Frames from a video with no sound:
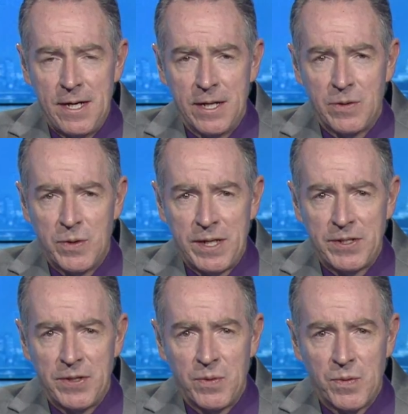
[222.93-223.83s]
According
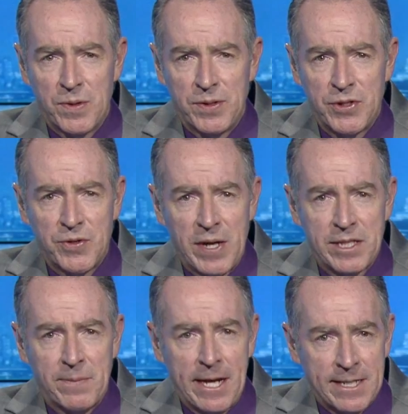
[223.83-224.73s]
to the World
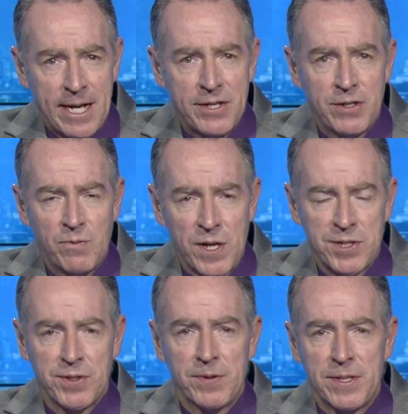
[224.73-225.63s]
Transplantation
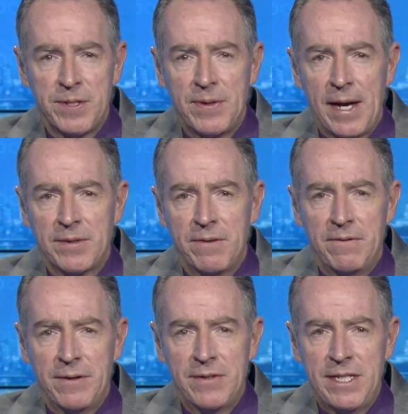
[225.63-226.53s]
Register, in
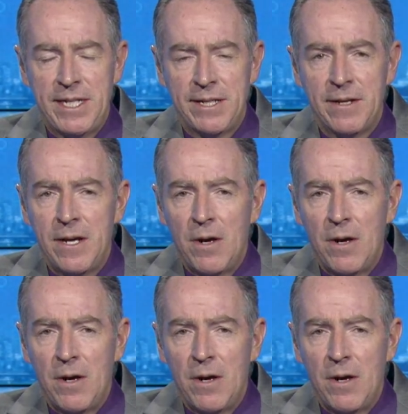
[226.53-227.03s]
2015,